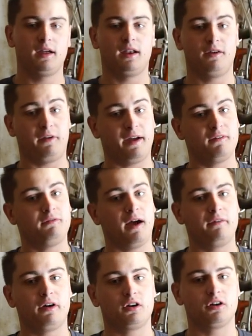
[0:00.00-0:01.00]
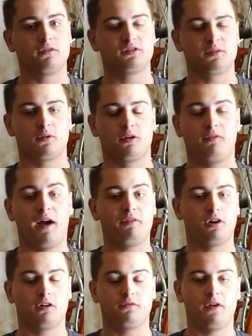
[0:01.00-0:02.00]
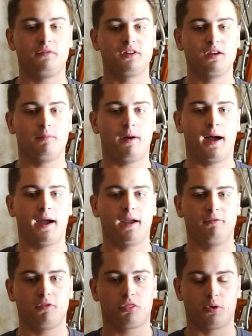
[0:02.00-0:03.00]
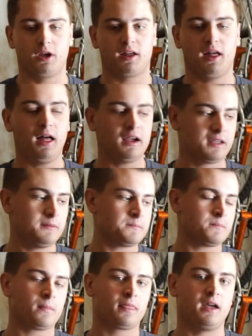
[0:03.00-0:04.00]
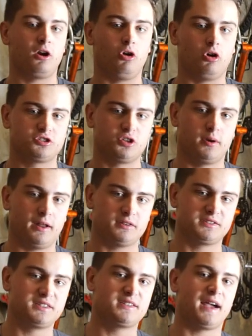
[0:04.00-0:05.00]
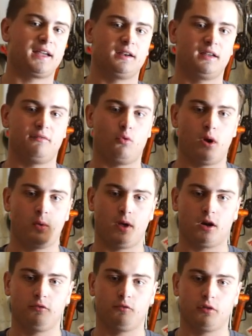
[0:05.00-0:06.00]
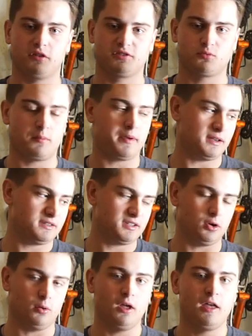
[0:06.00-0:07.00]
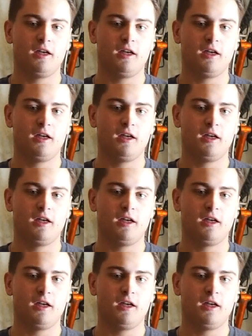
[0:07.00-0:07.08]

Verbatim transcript: And if I hit 500 or 550 by 3 o'clock, then I'll also announce the second giveaway winner for the swim bait too.